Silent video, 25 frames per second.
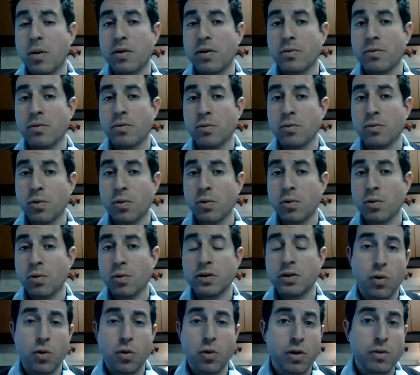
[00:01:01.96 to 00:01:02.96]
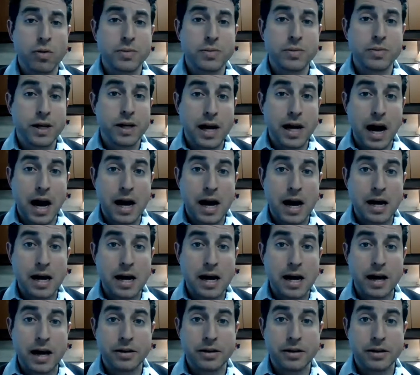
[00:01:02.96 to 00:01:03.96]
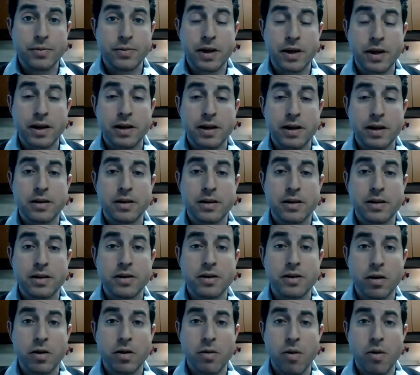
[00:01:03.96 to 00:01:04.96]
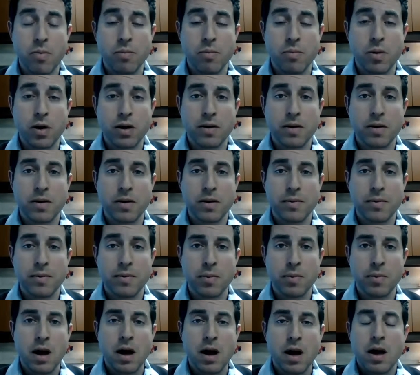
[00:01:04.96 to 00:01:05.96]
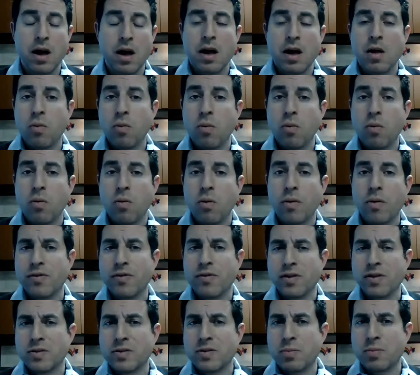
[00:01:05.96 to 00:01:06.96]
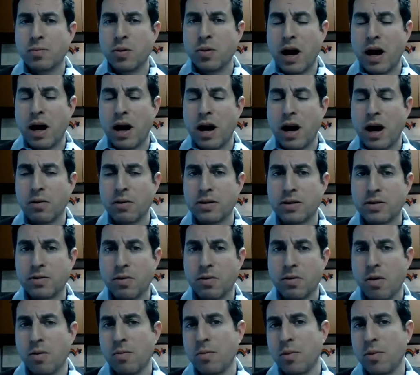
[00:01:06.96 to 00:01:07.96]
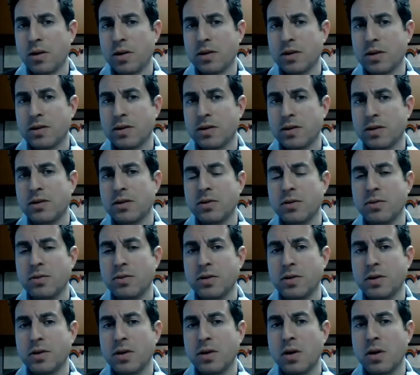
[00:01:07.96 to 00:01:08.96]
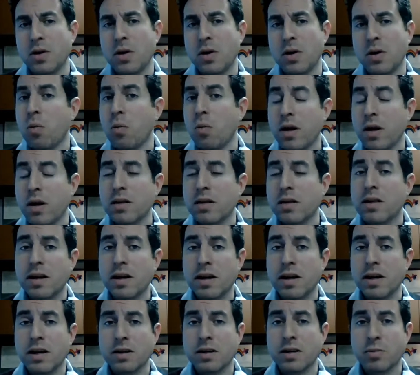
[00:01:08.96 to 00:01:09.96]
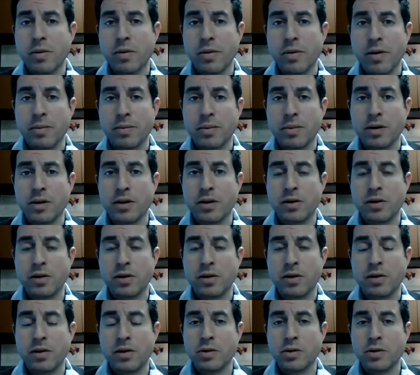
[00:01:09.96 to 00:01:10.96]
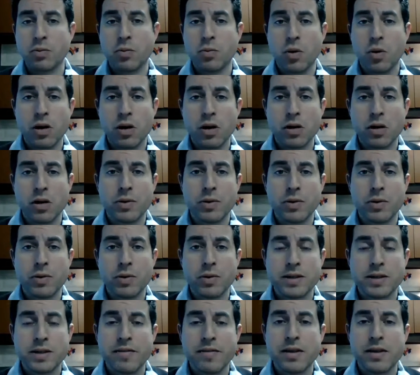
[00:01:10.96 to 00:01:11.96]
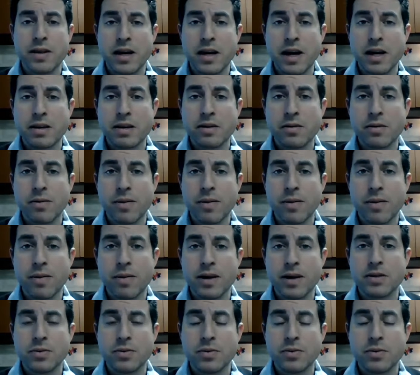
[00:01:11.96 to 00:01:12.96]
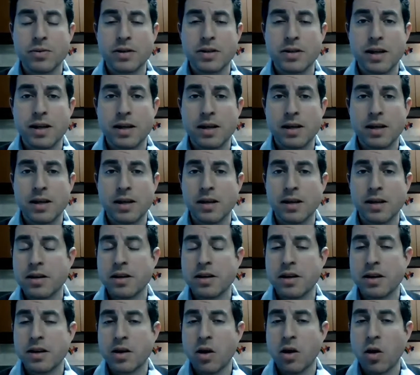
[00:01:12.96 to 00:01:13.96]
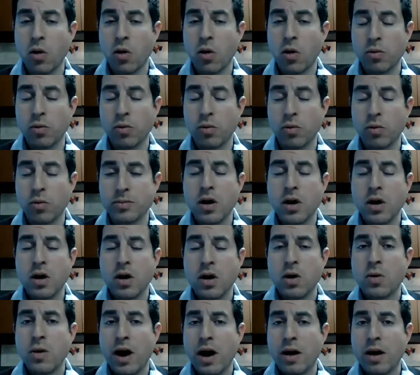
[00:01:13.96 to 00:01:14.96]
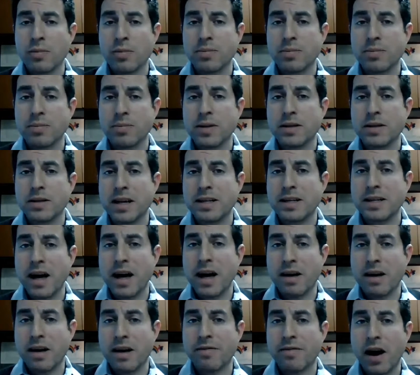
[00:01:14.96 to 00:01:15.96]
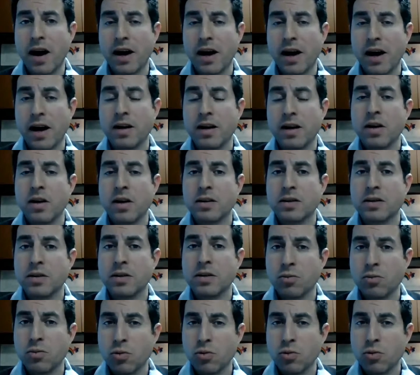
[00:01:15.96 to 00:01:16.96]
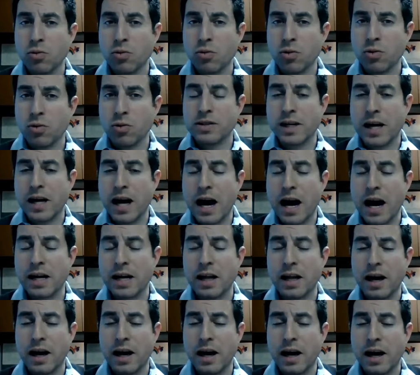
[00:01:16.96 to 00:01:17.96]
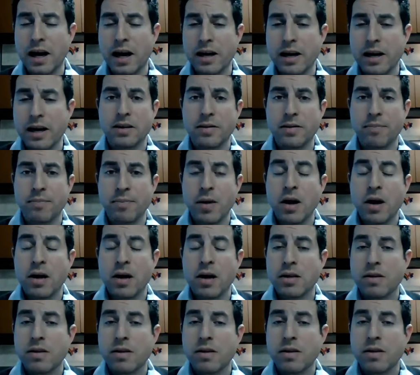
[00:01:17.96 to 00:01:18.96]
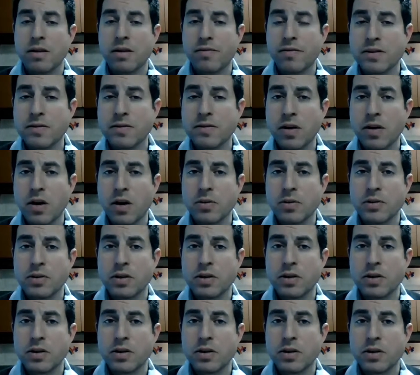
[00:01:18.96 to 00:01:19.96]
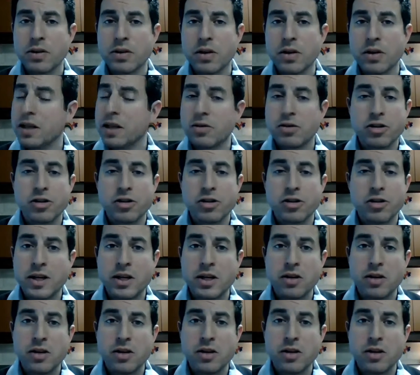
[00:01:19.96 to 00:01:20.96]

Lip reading: rules, norms, and guidelines related to your Chromebook. When we first put out these Chromebooks to students, one of the things we were able to do was work with 7th and 8th grade students at London and Holmes who helped us identify some rules and guidelines. The first of those was that there should be no